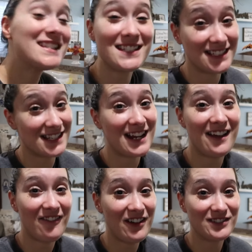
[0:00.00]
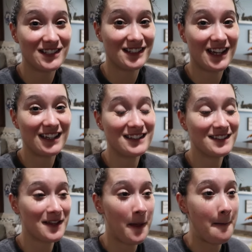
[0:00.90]
Six and a half ounces, guys.
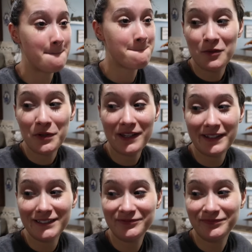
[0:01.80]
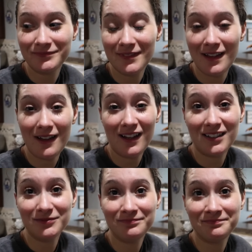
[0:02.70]
Well then,
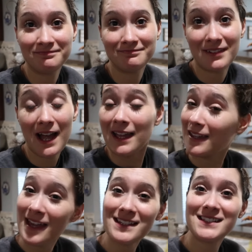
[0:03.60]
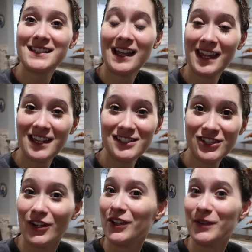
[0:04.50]
I guess I can't
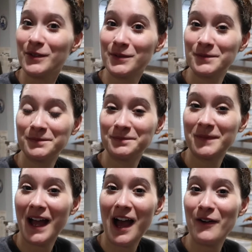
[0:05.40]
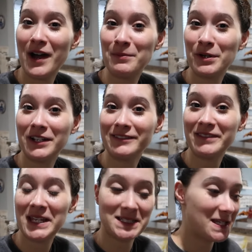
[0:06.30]
show you how I put
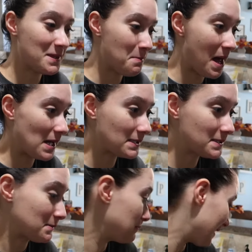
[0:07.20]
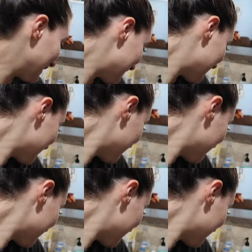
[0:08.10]
things in the bags, but